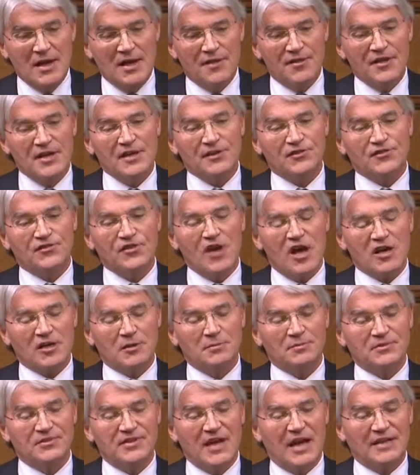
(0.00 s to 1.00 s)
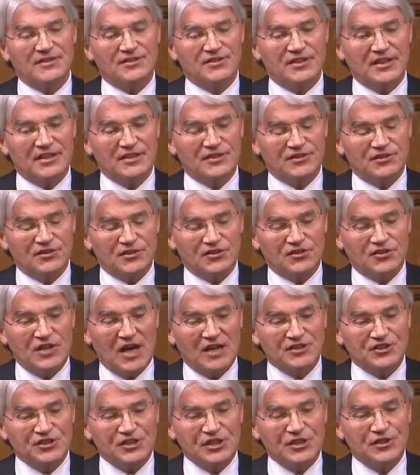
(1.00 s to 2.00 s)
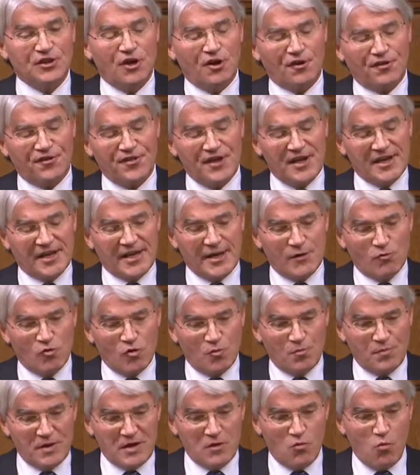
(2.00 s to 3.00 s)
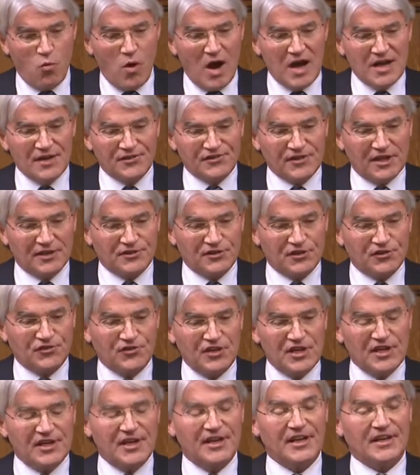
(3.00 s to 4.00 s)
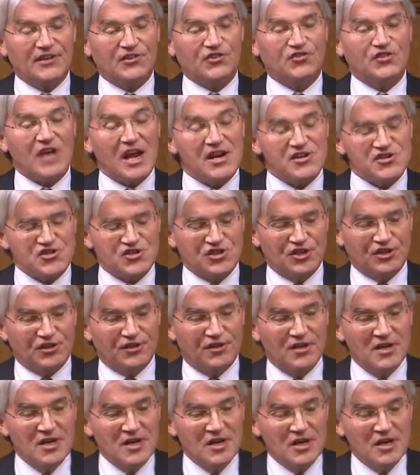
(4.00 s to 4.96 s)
In these circumstances, does she not think it would be wiser to seek an extension